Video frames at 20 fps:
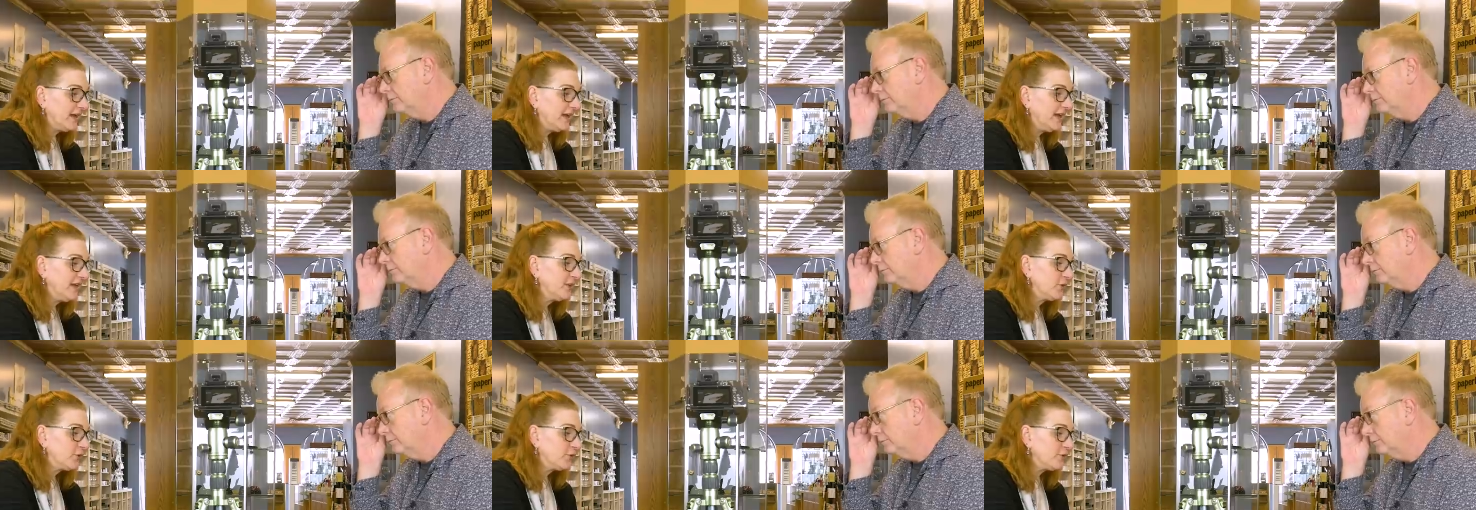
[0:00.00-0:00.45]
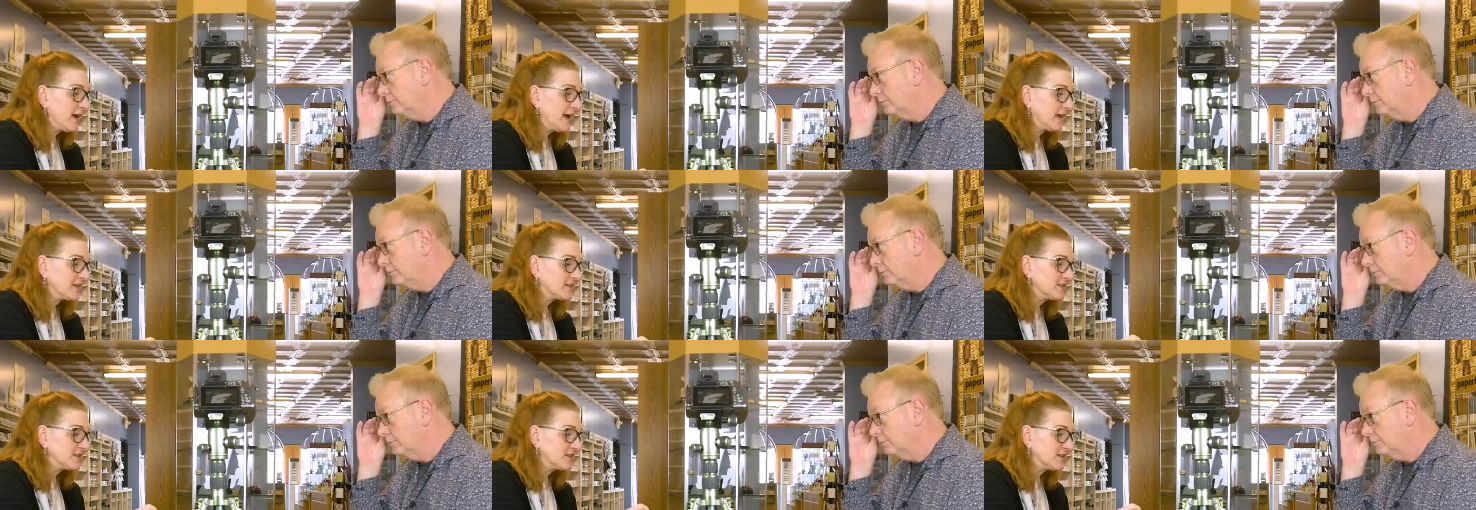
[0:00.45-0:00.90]

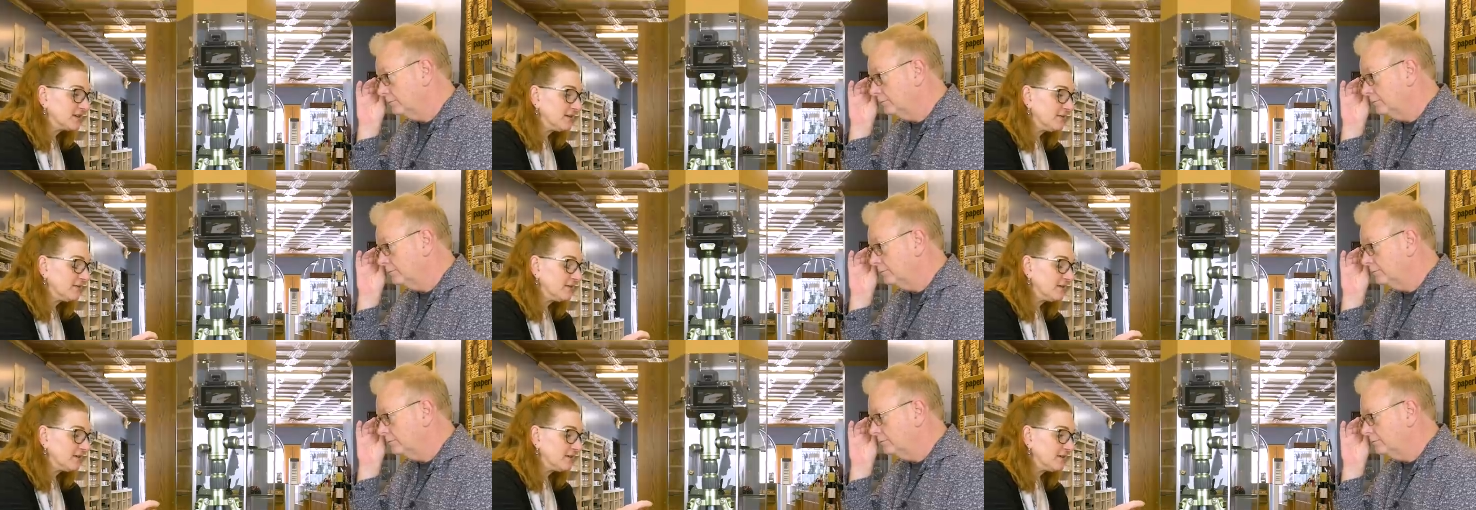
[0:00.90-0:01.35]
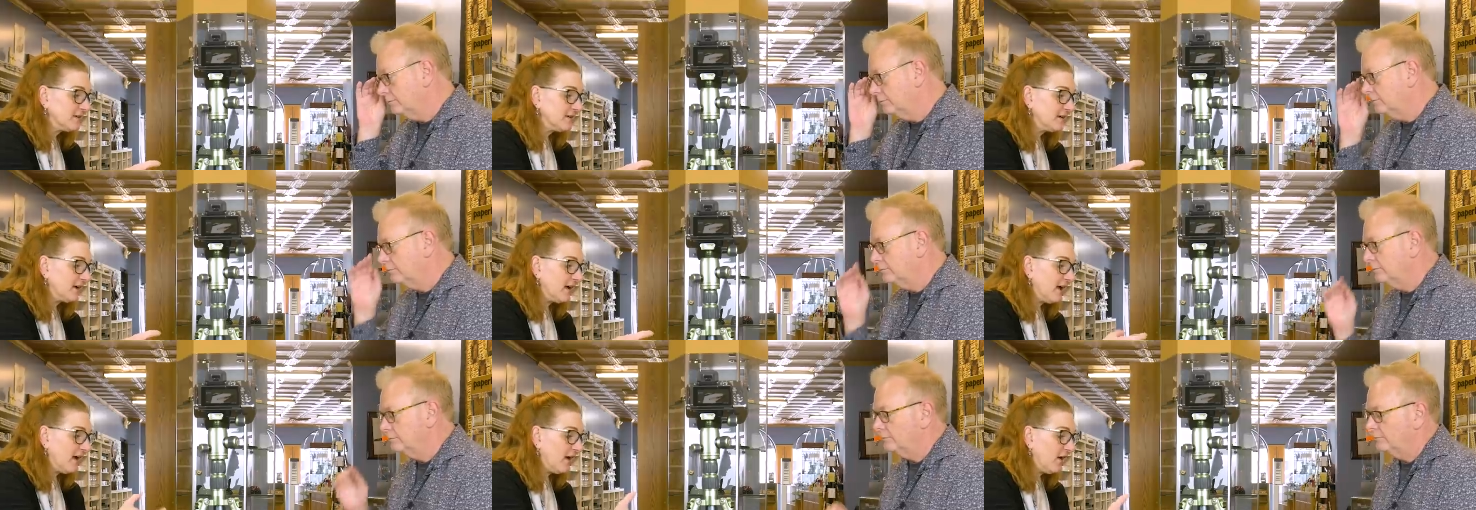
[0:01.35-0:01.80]
Speaker 1: incorrect
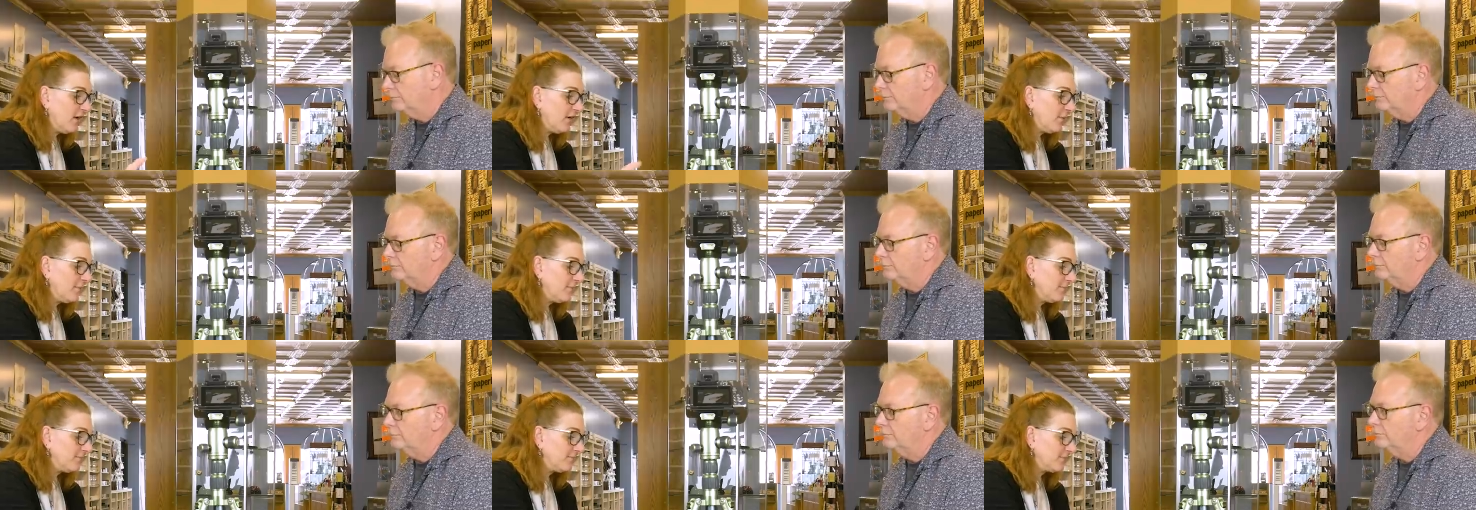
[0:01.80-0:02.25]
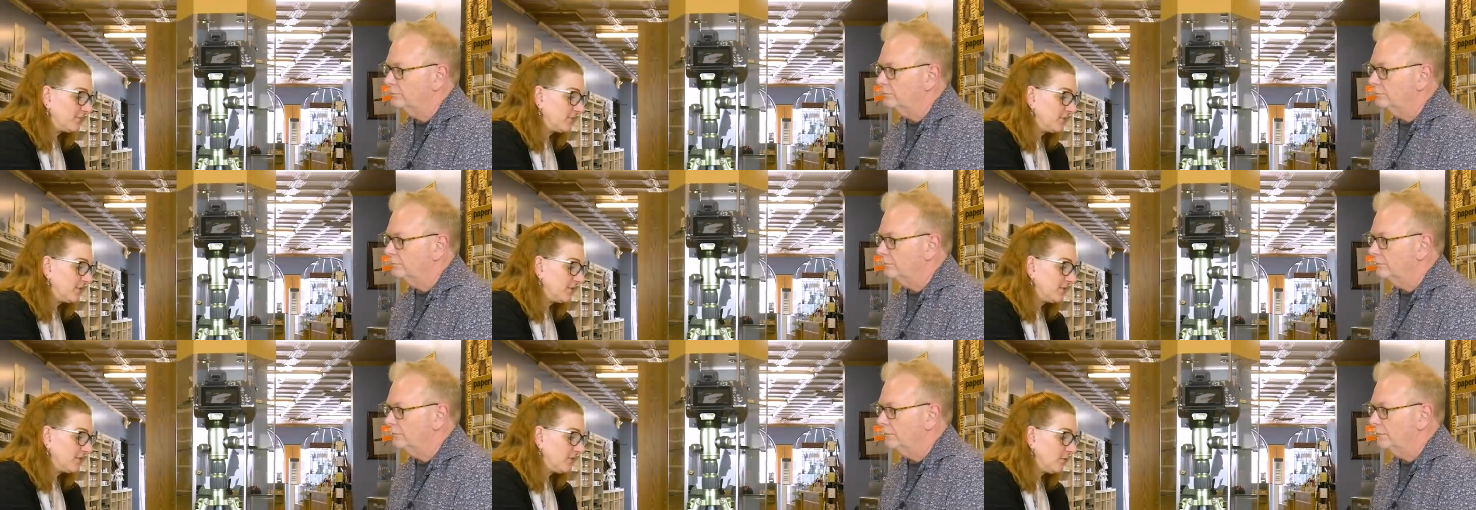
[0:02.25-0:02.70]
uh,
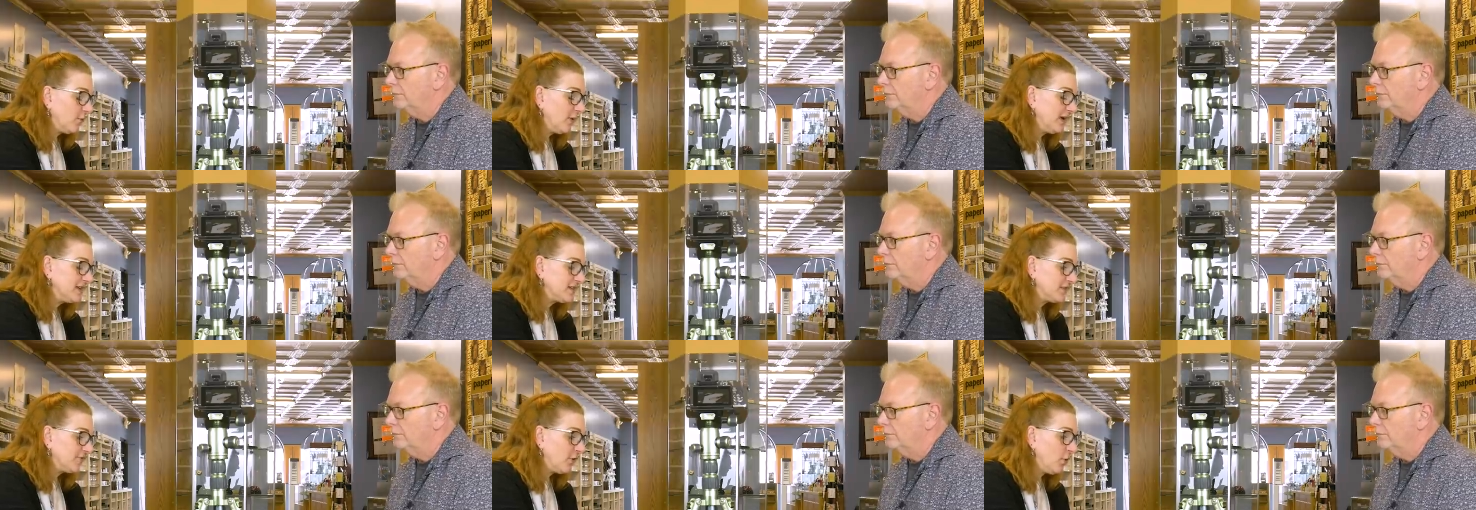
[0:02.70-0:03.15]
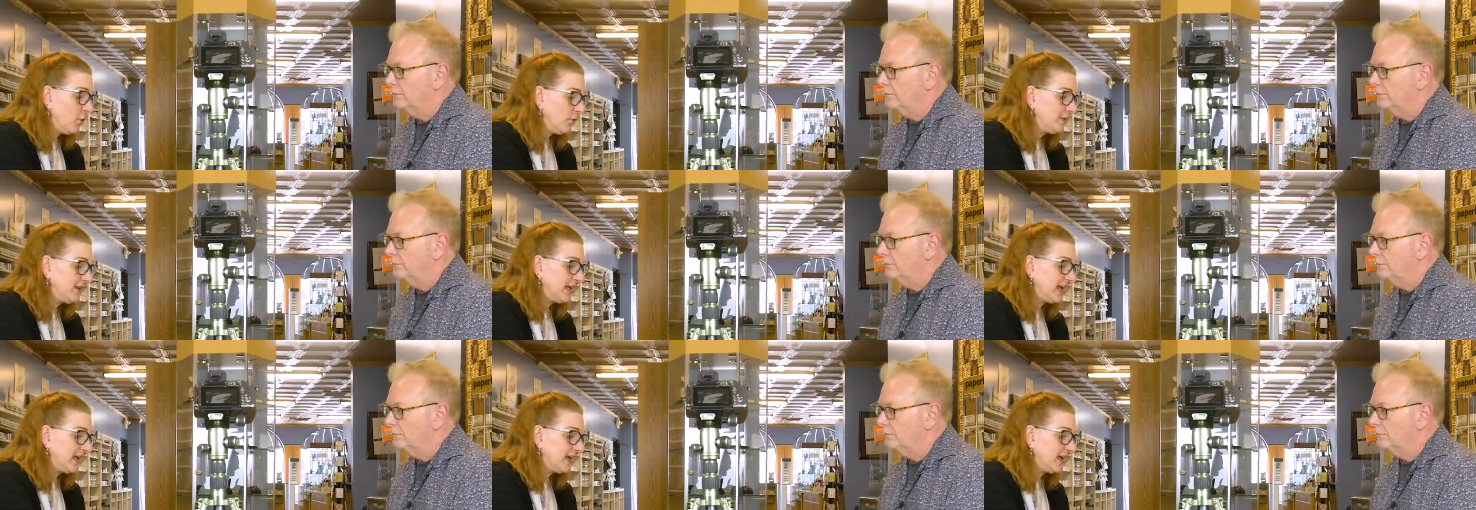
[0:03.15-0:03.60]
ways of holding